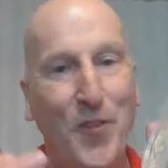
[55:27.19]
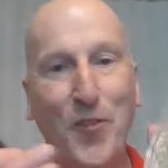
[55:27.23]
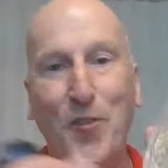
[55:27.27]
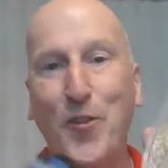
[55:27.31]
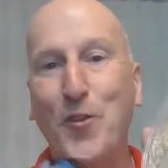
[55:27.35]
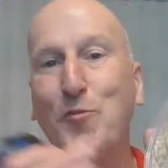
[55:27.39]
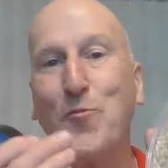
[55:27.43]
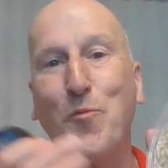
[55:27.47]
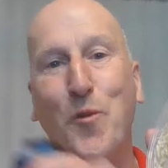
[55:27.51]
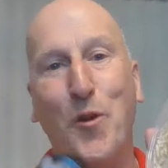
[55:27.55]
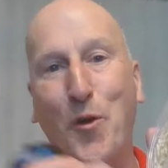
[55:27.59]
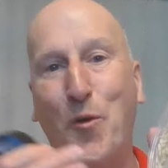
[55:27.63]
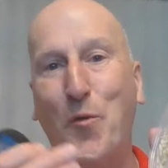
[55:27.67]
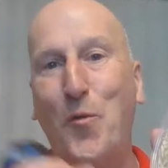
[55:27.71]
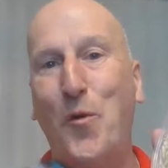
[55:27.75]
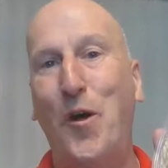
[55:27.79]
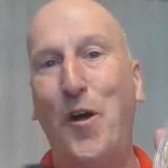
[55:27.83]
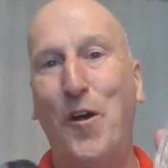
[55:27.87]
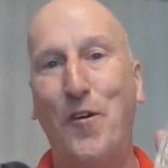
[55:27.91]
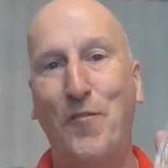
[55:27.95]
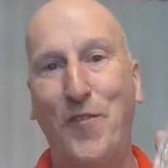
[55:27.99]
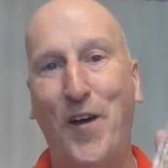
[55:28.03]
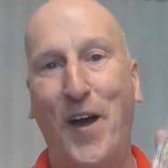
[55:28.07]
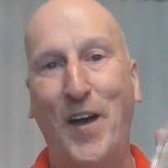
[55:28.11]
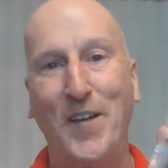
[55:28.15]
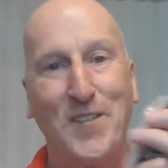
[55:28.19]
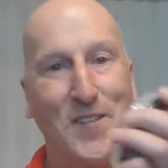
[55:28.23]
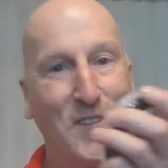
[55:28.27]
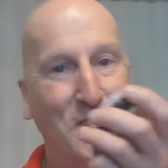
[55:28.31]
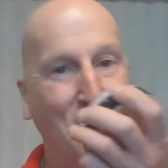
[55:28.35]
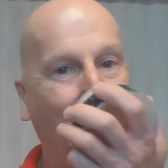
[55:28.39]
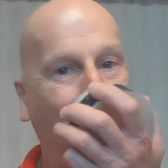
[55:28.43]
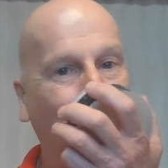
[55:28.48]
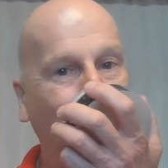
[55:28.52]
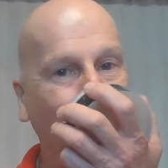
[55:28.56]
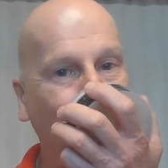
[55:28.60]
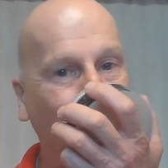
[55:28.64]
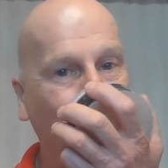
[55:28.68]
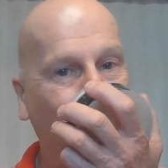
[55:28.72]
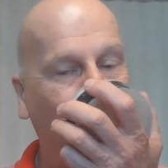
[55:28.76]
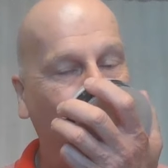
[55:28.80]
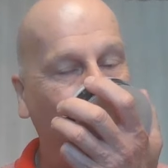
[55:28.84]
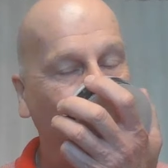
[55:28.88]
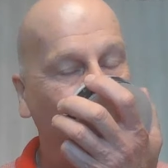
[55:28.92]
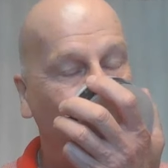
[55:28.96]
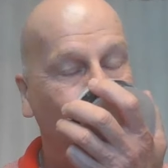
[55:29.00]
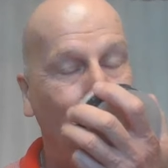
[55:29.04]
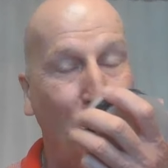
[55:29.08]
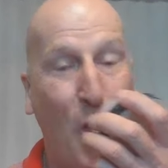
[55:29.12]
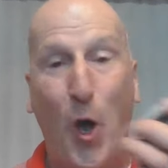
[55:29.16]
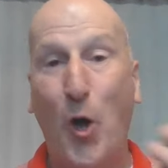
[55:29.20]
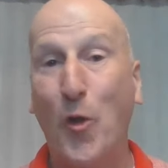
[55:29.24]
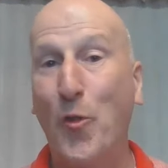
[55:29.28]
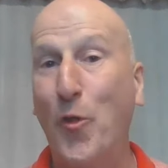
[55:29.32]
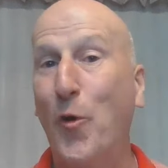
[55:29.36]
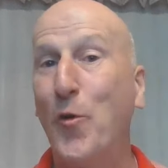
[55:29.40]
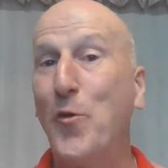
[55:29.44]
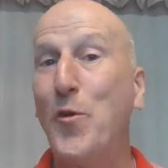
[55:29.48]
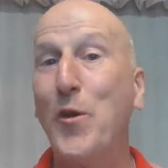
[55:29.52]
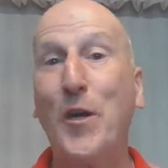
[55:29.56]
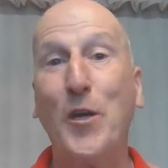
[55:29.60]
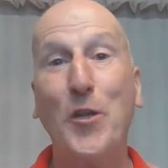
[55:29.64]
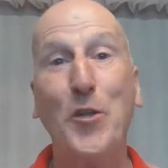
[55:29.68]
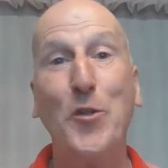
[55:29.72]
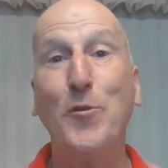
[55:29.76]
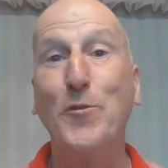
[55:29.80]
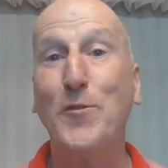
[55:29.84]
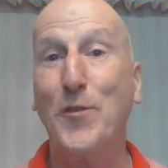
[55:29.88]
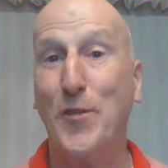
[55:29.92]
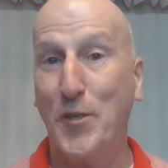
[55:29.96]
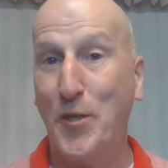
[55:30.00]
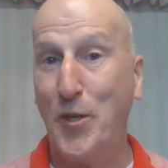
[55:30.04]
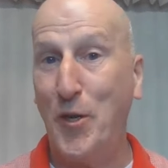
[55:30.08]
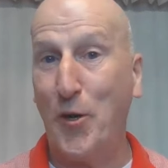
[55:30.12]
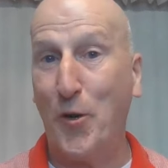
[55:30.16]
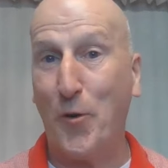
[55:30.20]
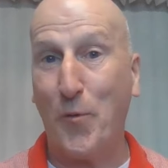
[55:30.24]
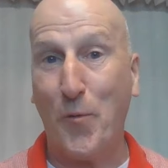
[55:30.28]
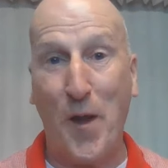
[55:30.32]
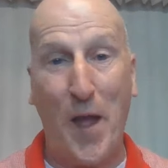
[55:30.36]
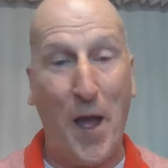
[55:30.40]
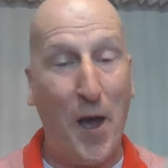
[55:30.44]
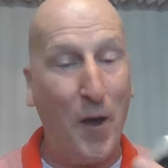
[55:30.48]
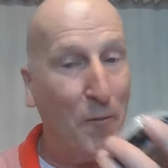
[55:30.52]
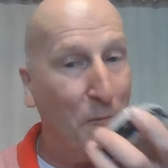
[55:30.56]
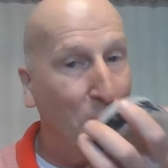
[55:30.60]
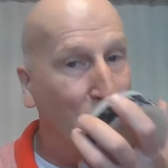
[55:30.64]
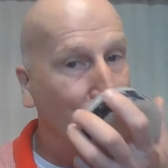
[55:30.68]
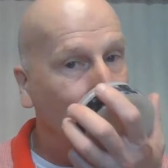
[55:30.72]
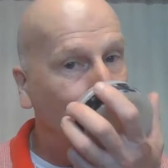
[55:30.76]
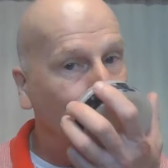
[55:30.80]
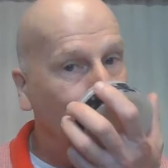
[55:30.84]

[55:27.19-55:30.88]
This one qualifies as that as well, although you can use it year-round.